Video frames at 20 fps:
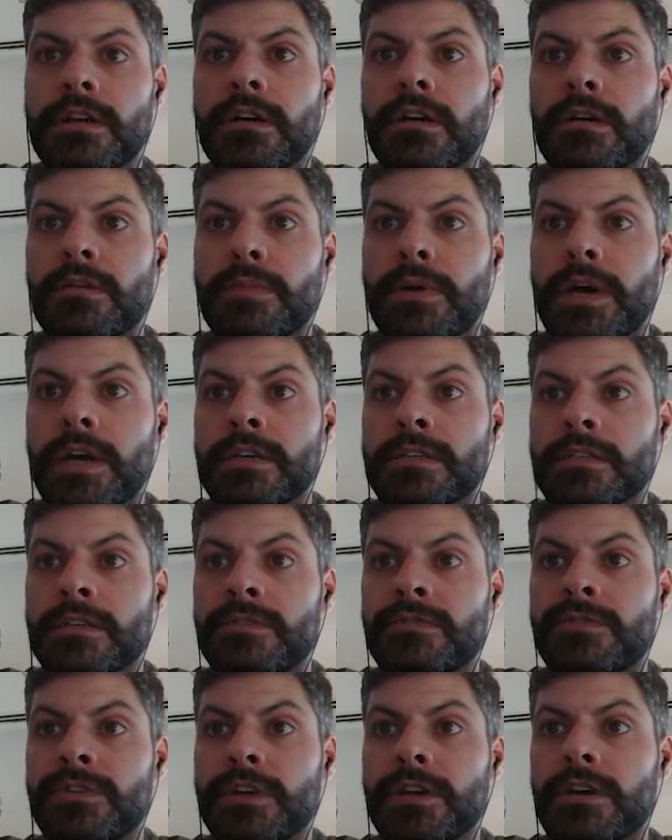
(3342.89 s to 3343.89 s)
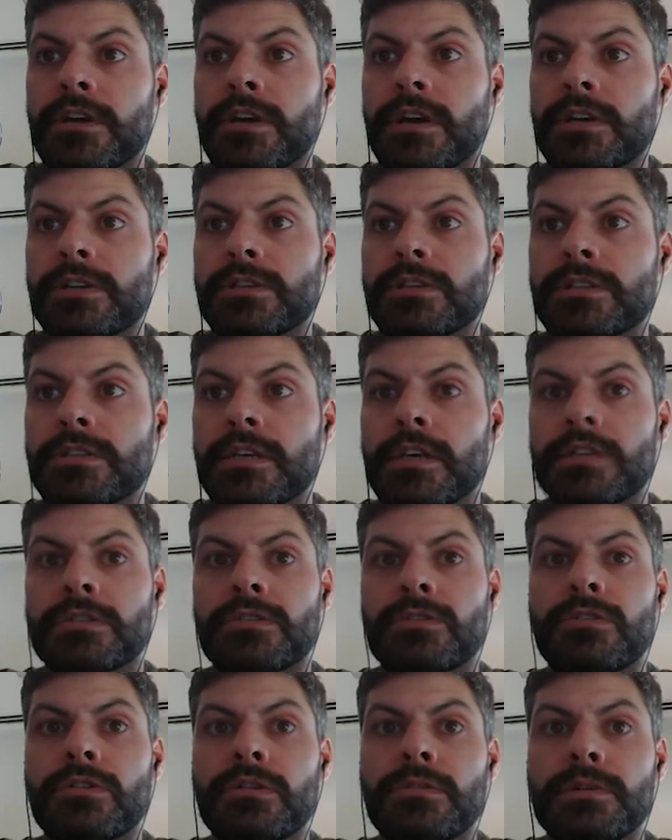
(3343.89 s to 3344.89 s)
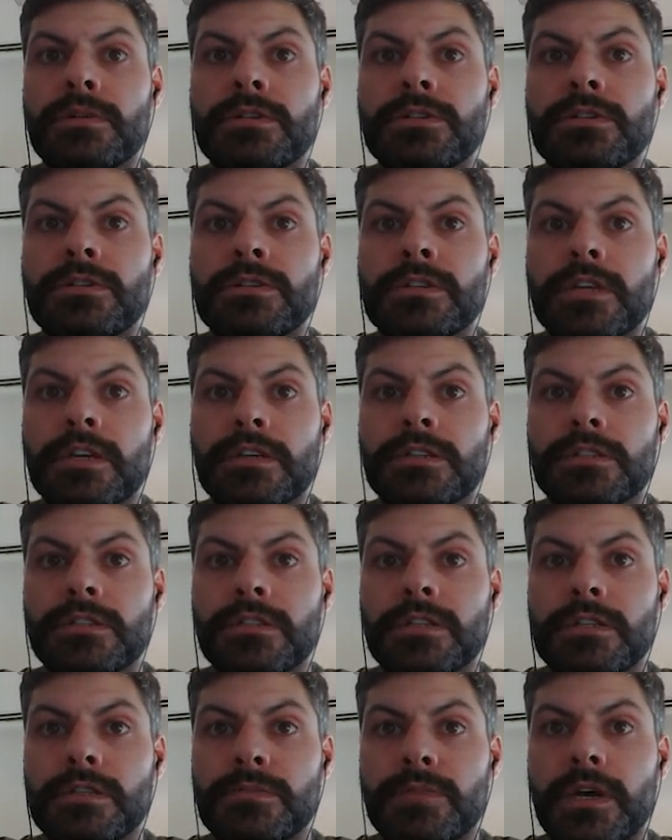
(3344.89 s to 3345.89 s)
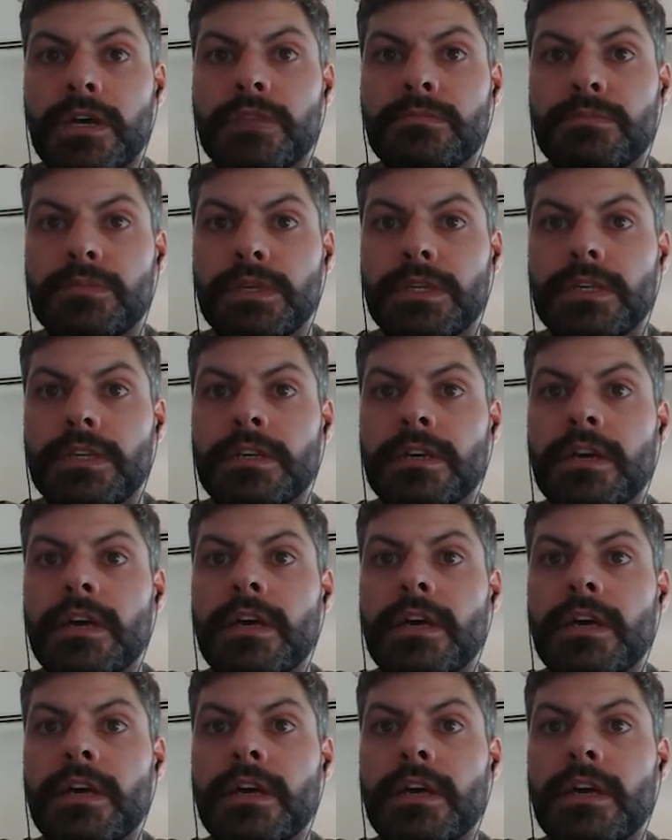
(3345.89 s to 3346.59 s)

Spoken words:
all past configurations has quorum intersection despite B,